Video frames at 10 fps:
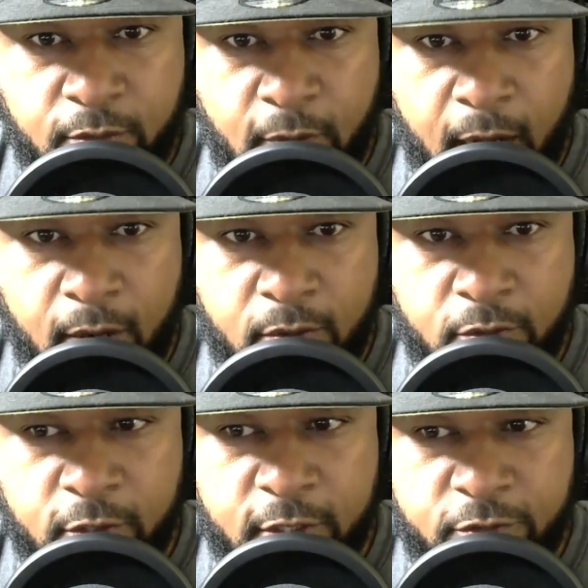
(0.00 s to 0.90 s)
wow,
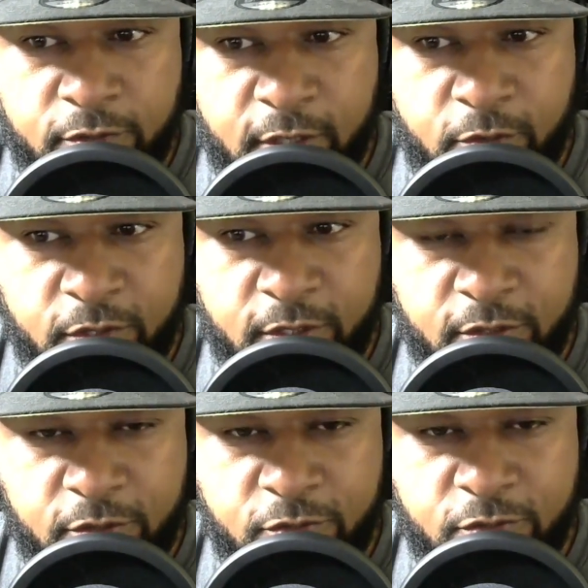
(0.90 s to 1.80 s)
I don't think we
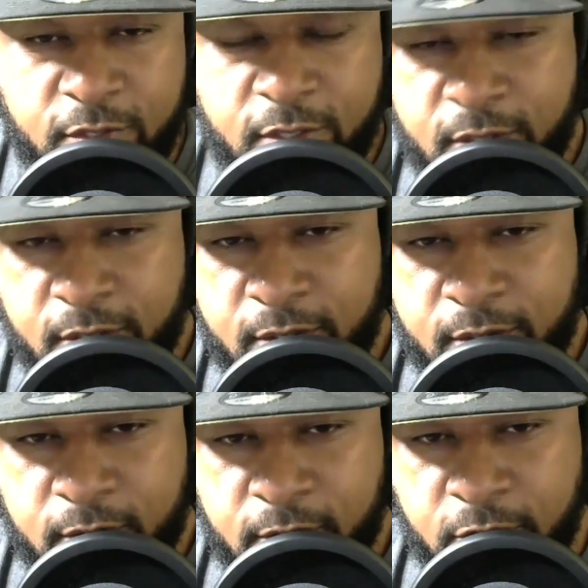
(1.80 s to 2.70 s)
could do,
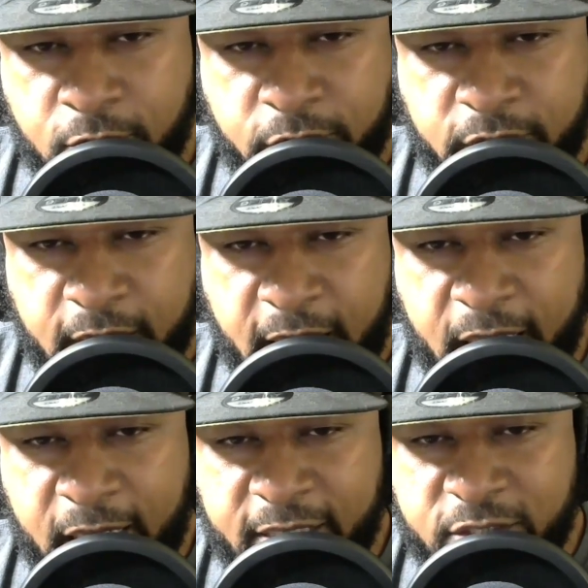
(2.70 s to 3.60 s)
you know, what a guy
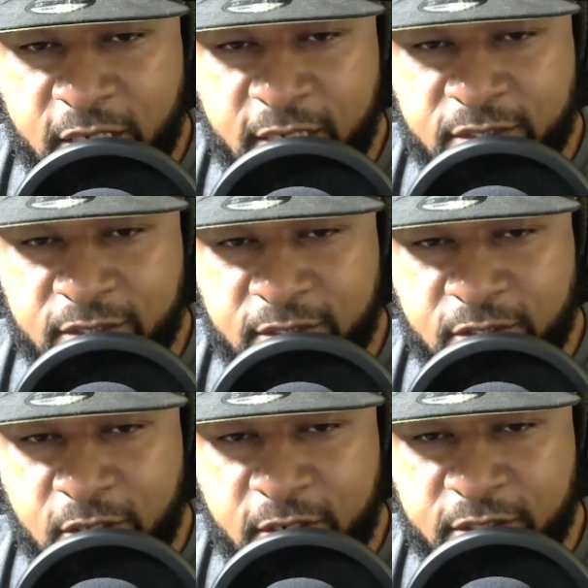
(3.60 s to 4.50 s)
like
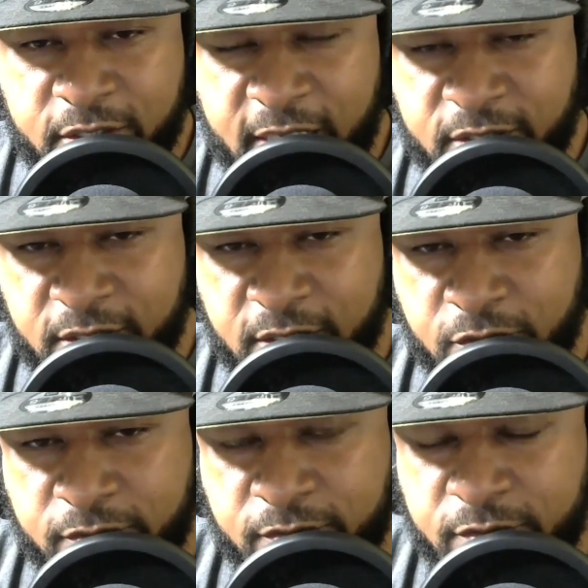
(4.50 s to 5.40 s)
Gardner-Johnson could
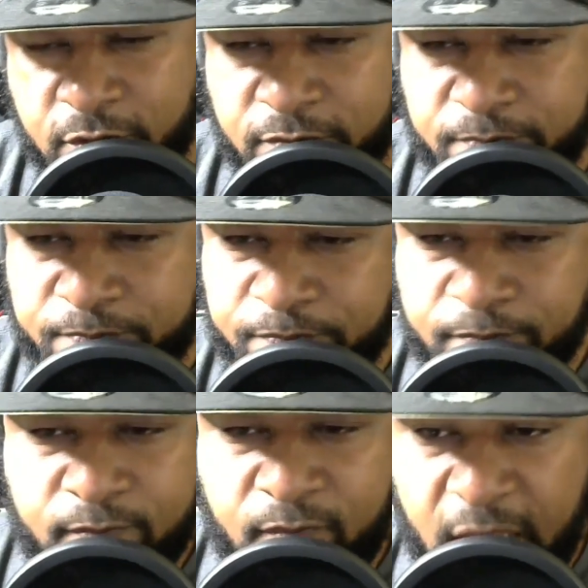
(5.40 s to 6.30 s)
do. So,
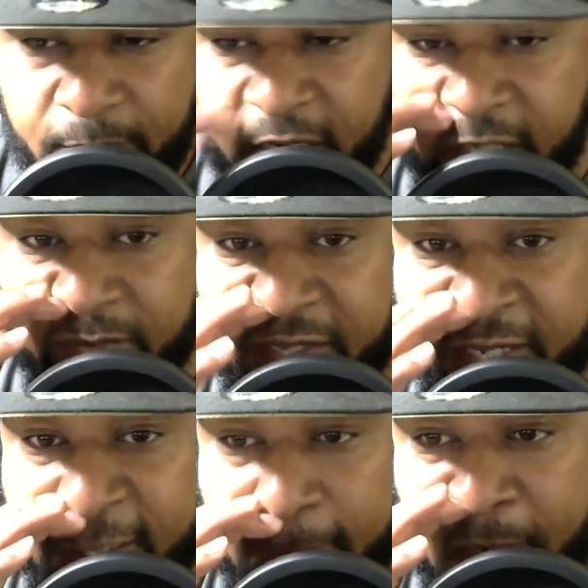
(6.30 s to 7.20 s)
I mean, that's my
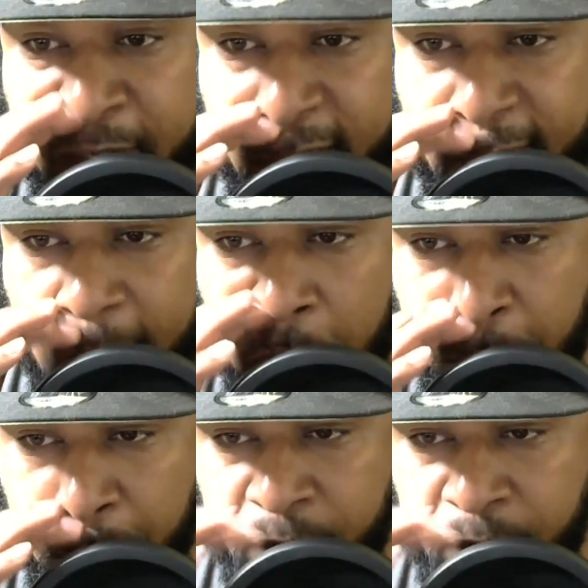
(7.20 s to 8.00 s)
take on it.